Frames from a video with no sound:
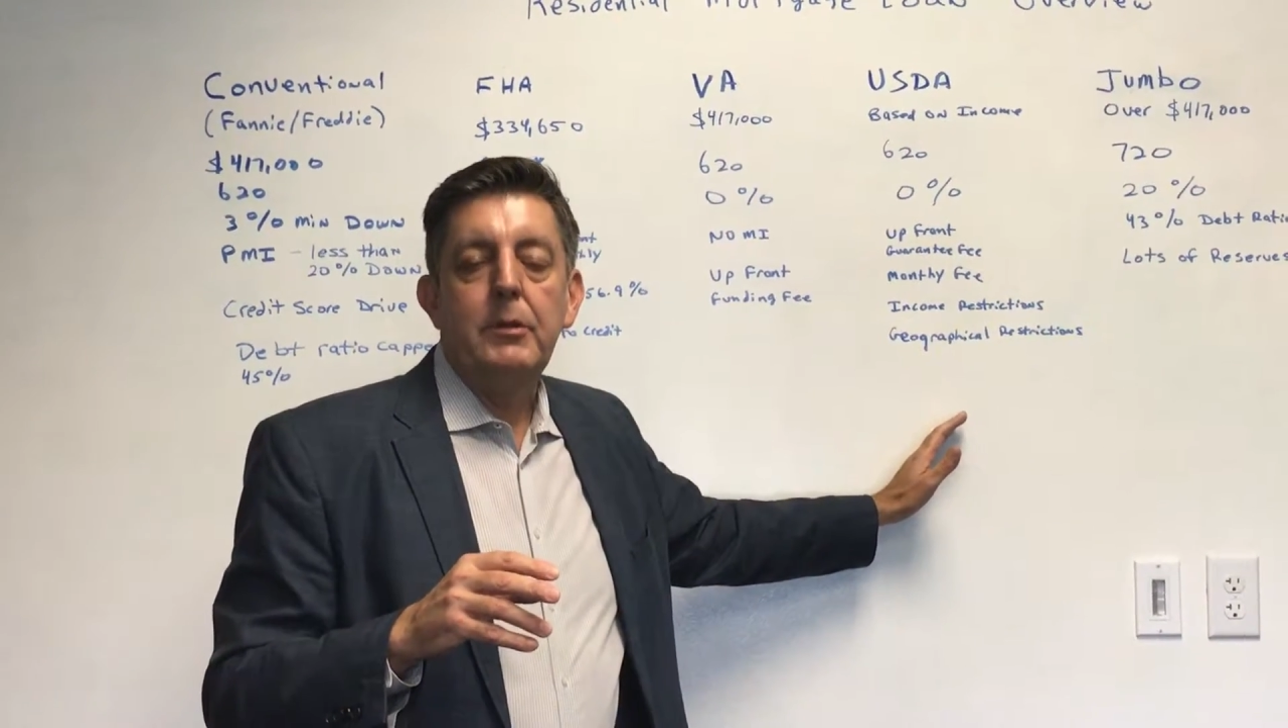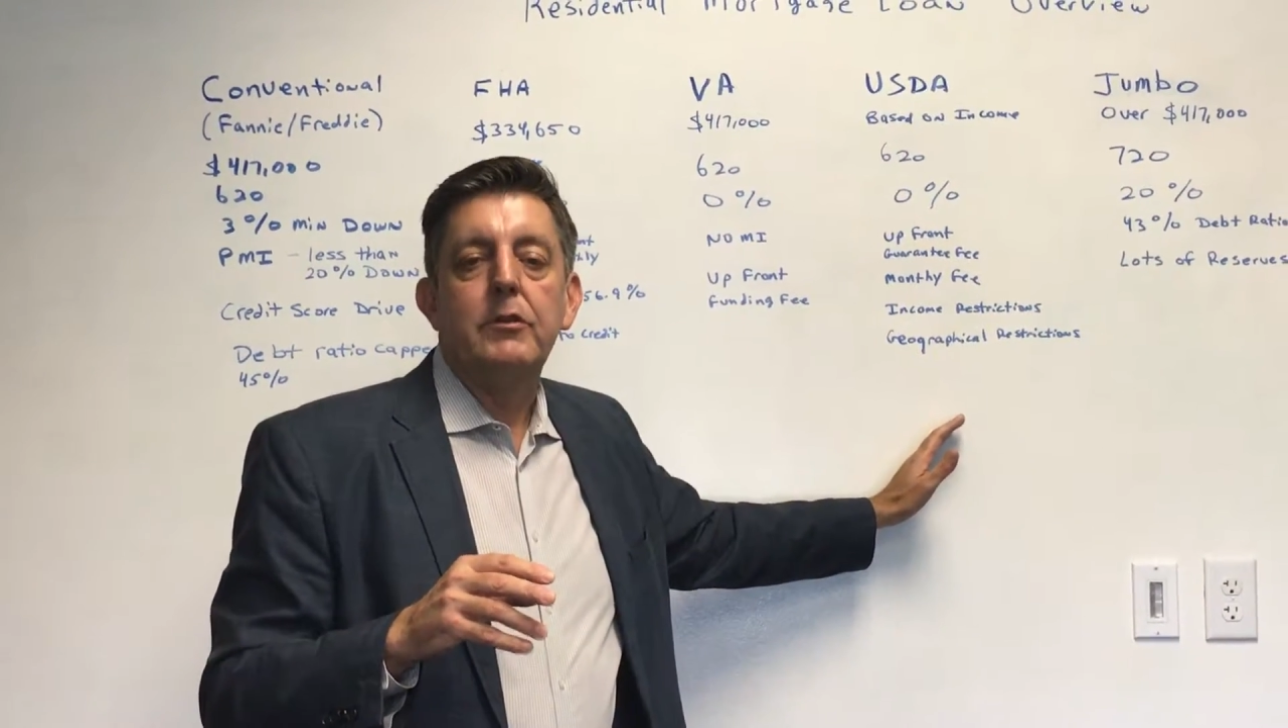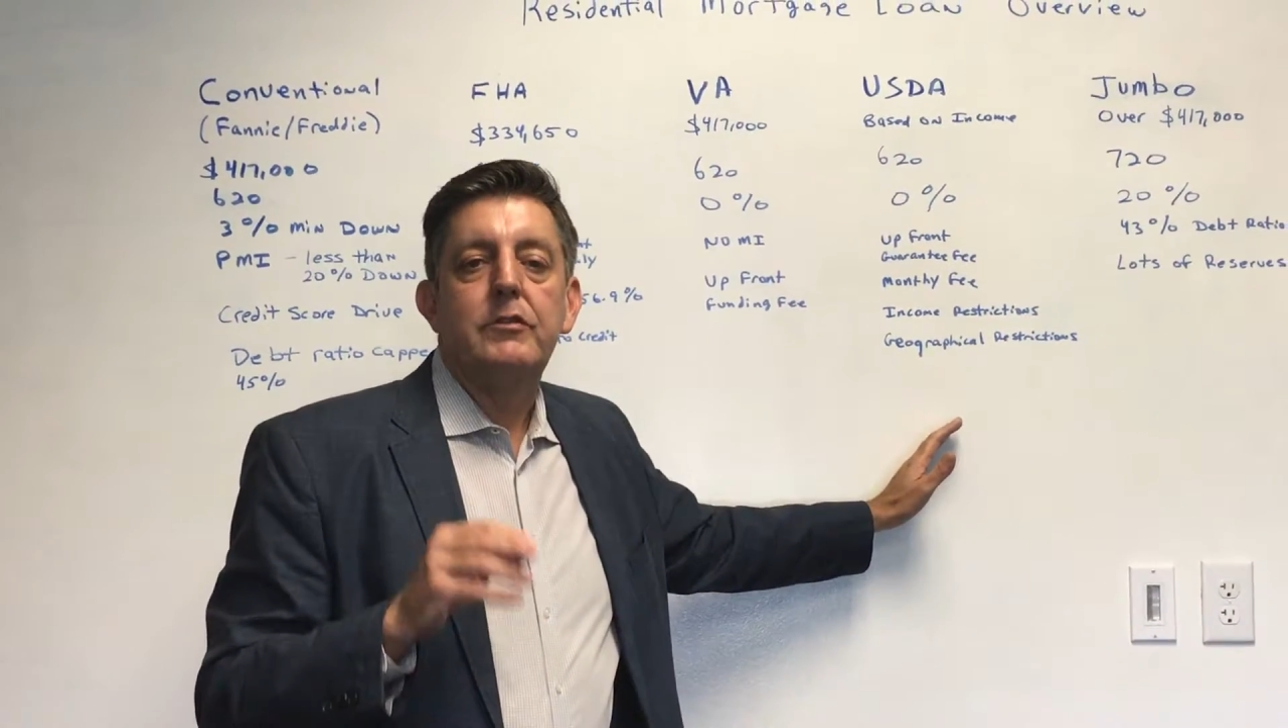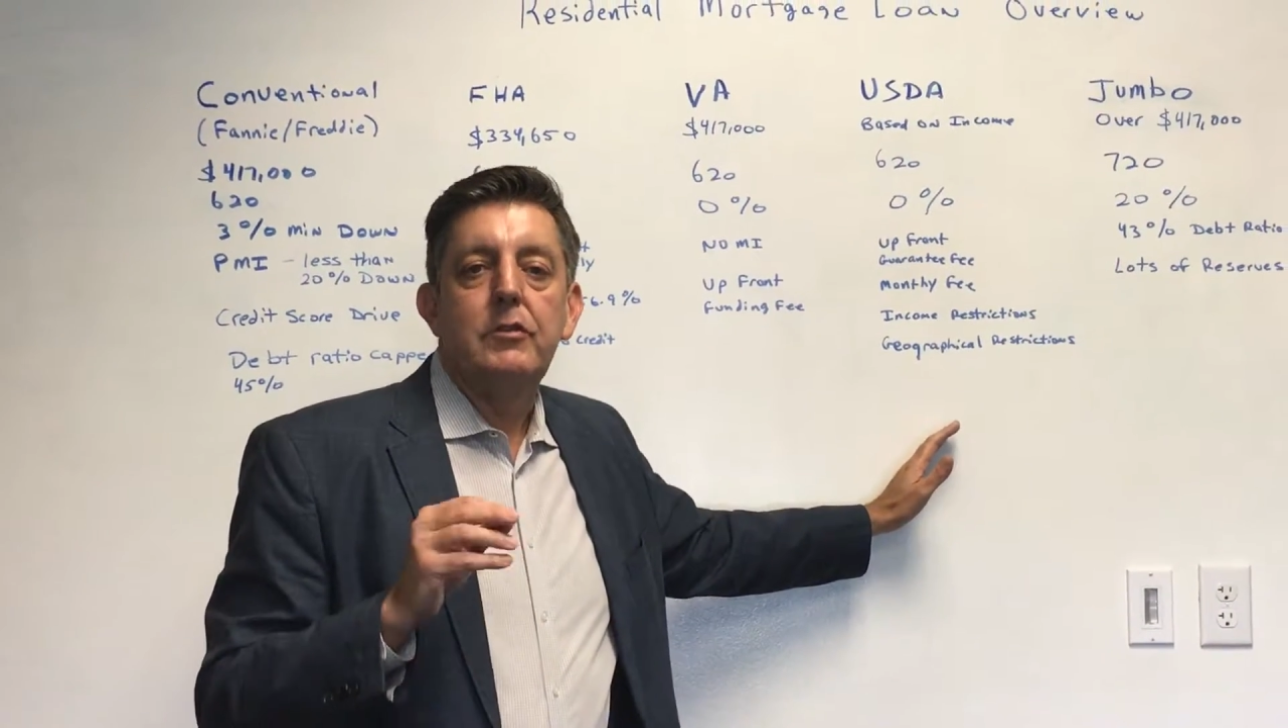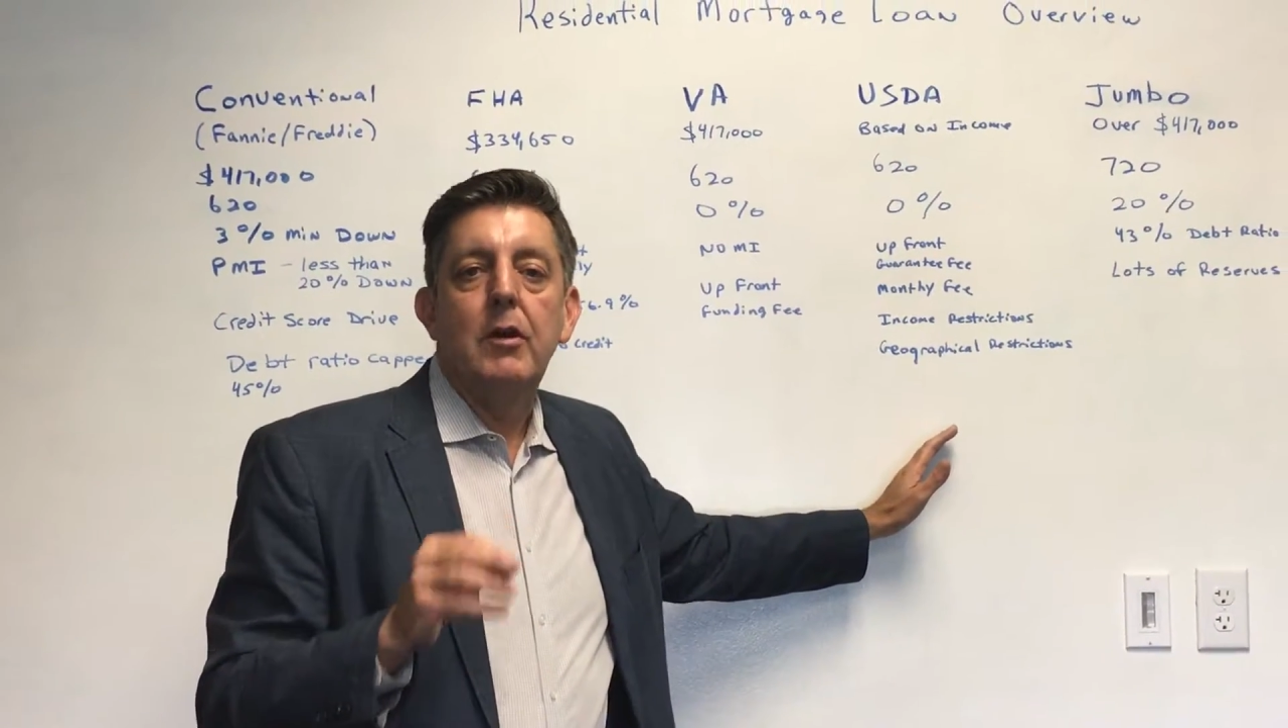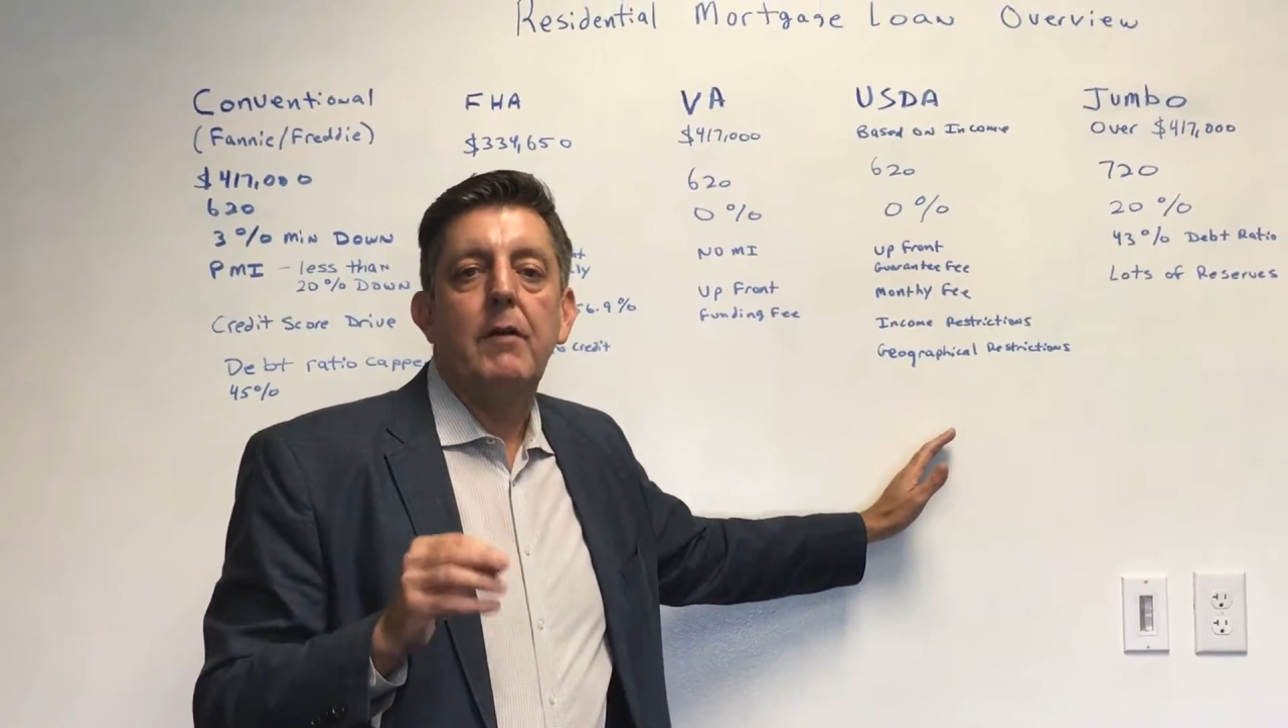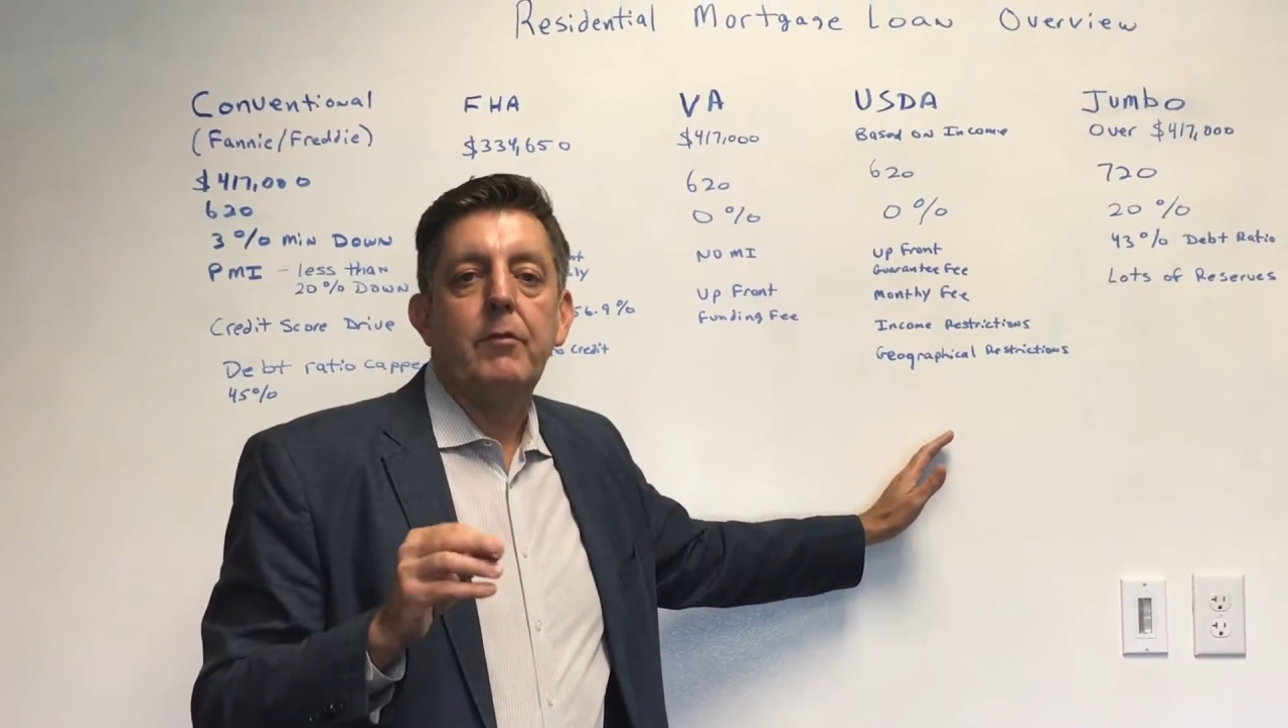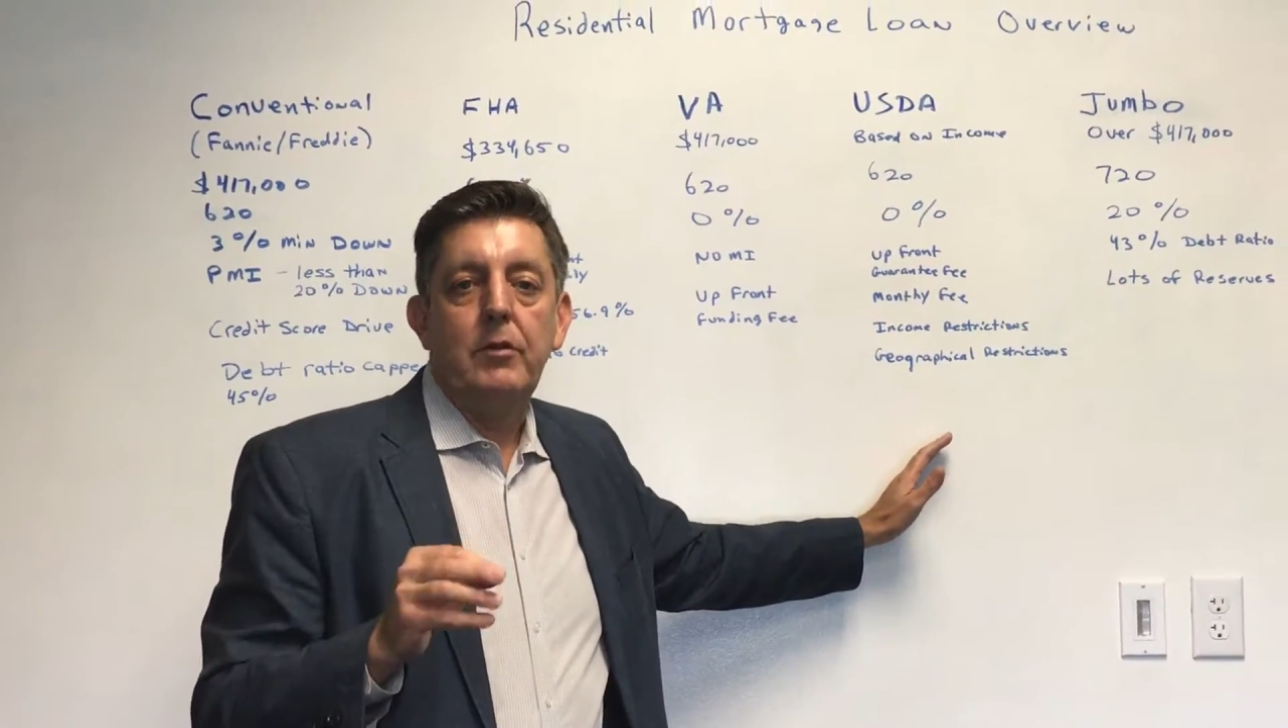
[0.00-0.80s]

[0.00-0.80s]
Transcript: but you still have